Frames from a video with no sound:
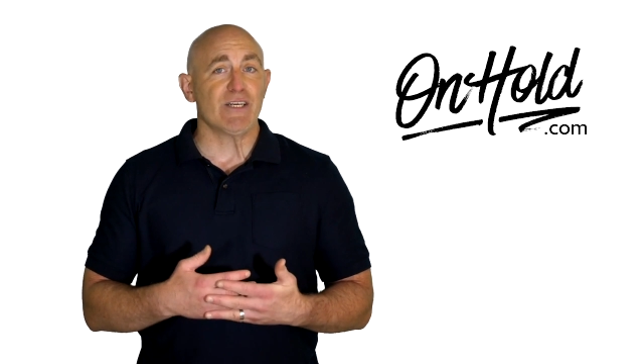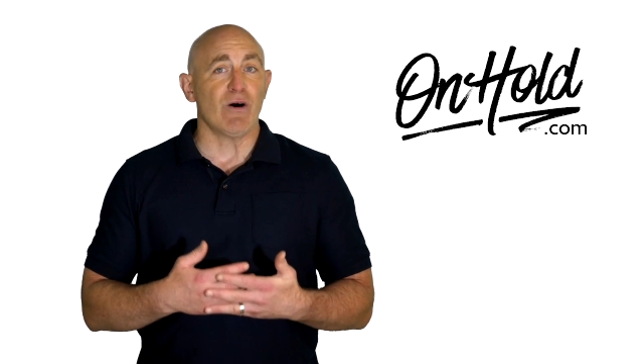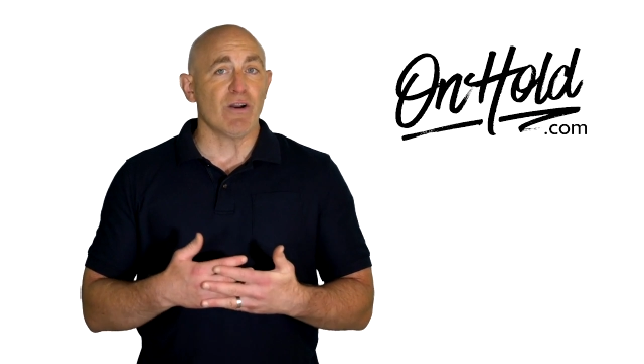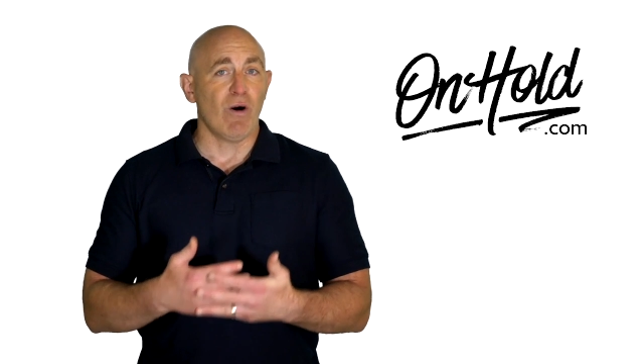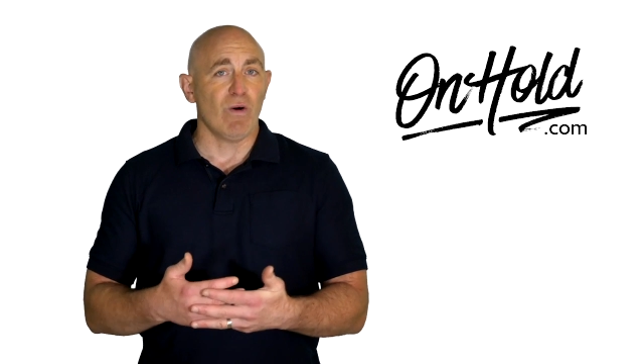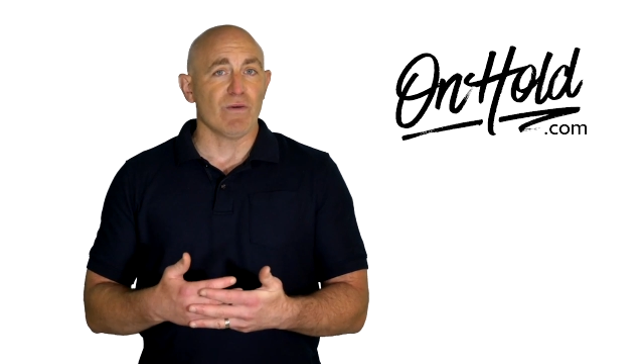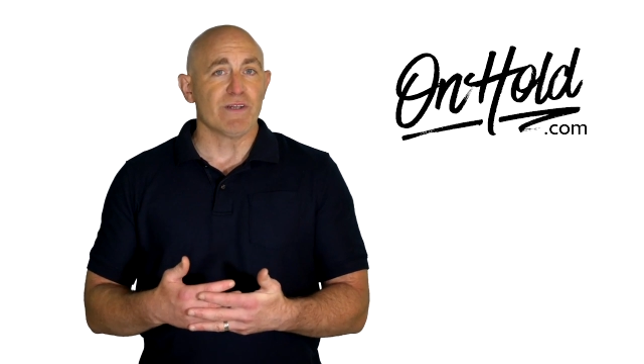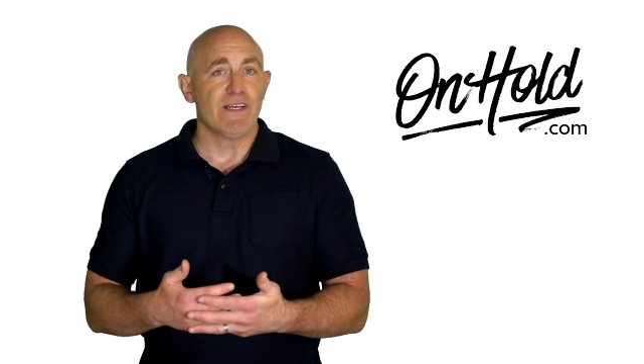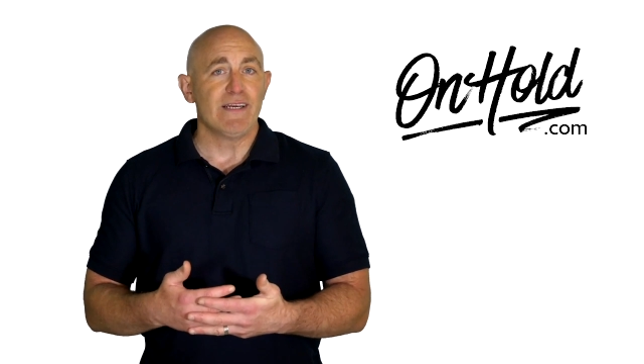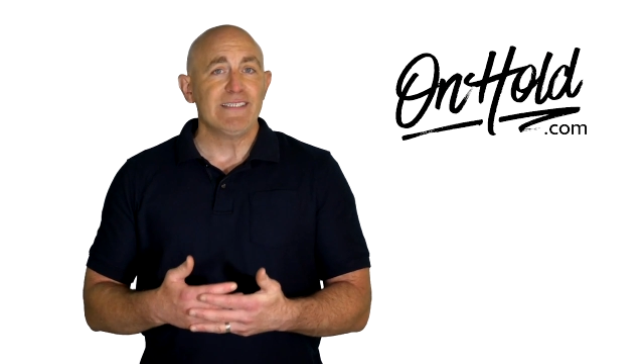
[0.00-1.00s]
on hold
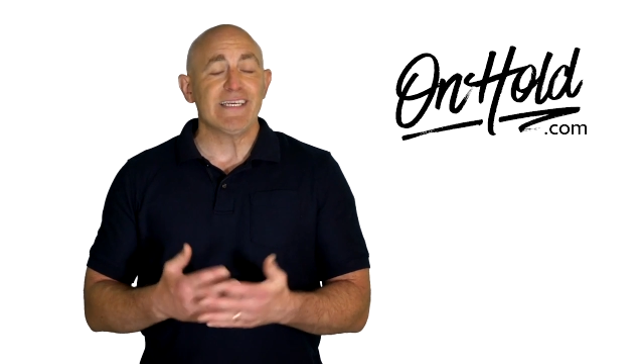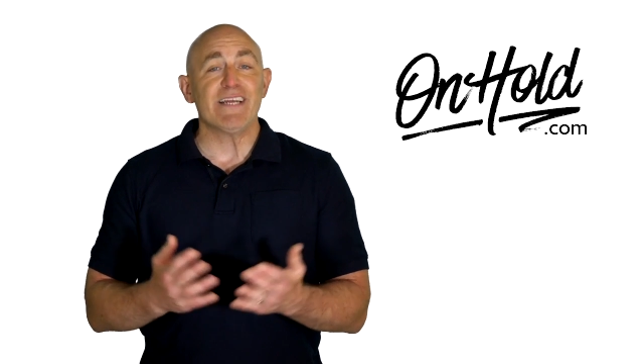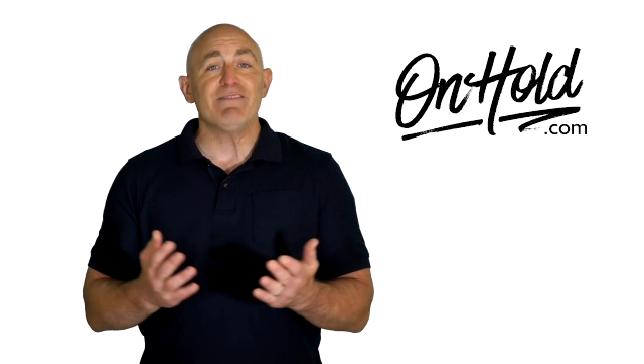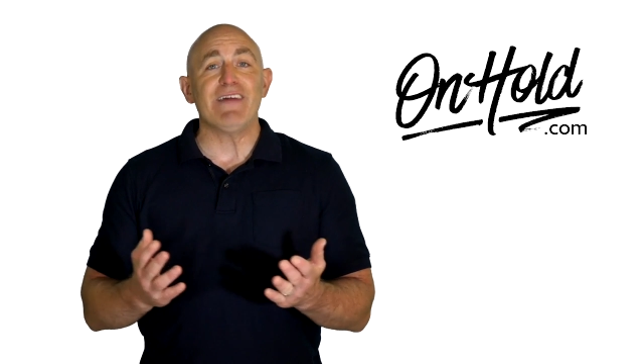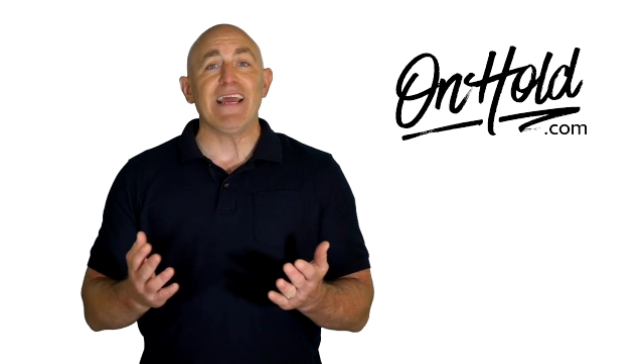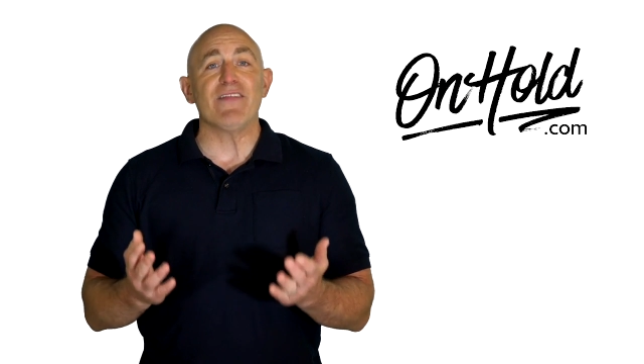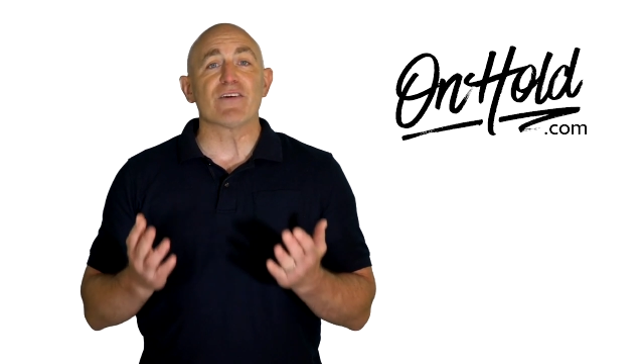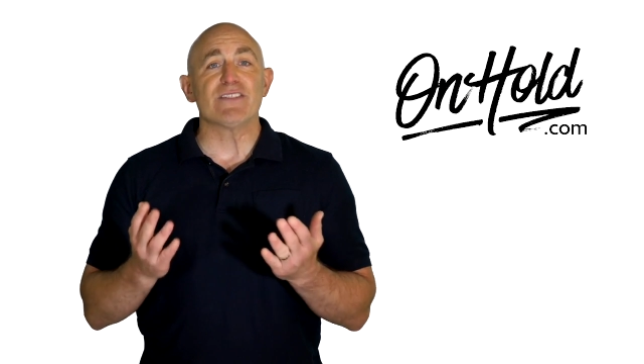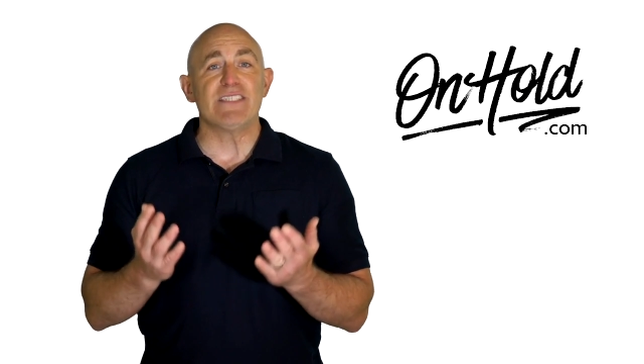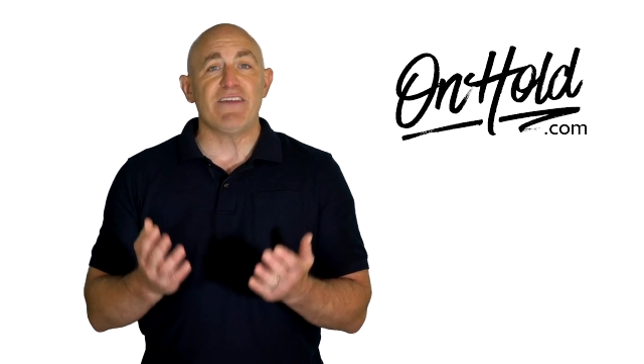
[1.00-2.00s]
to convey their
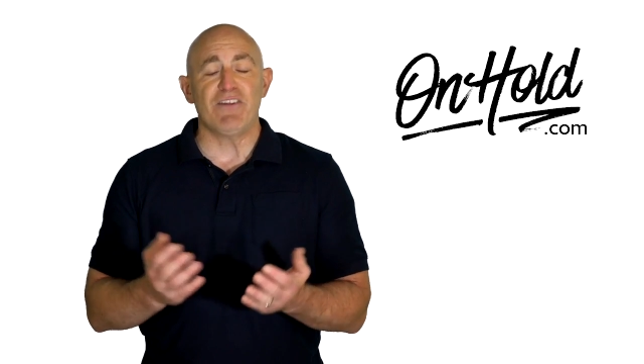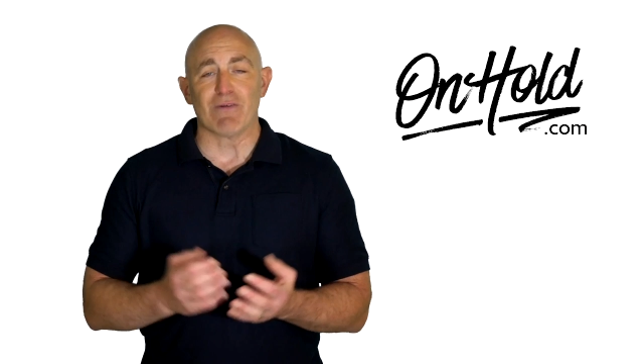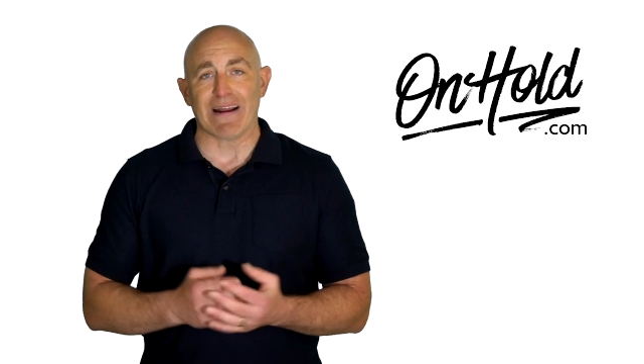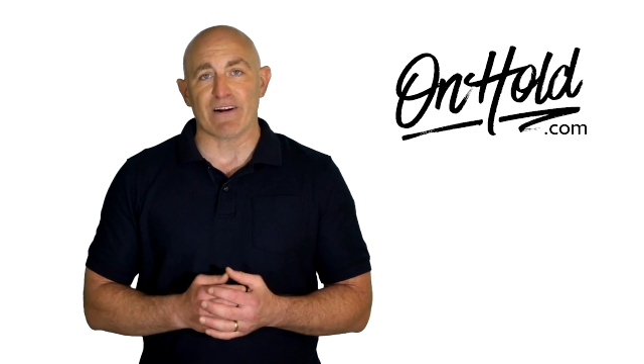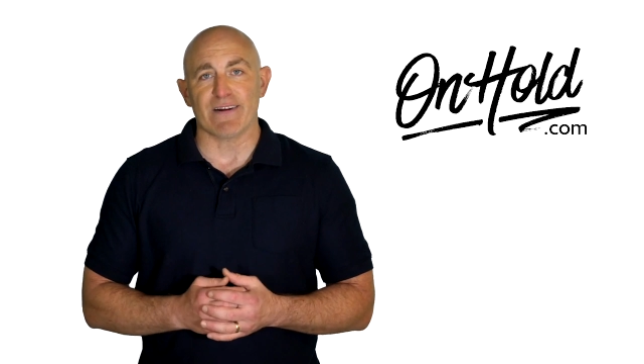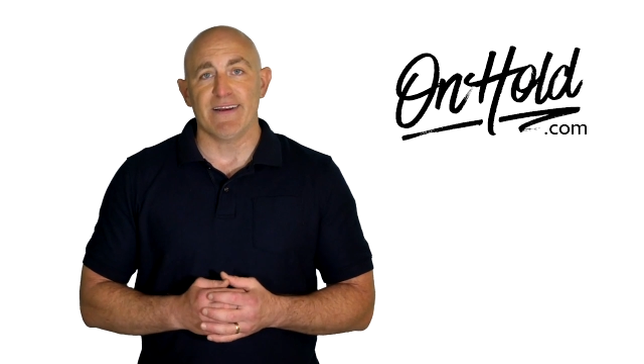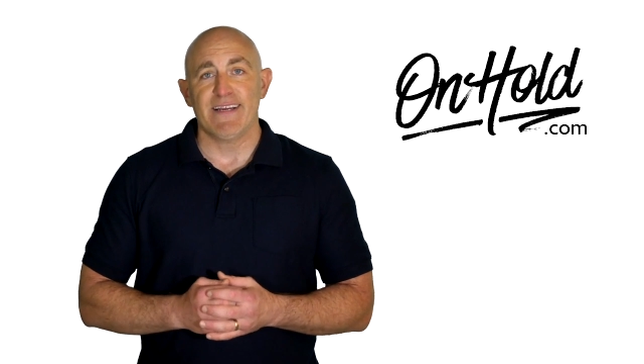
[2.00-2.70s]
safety record,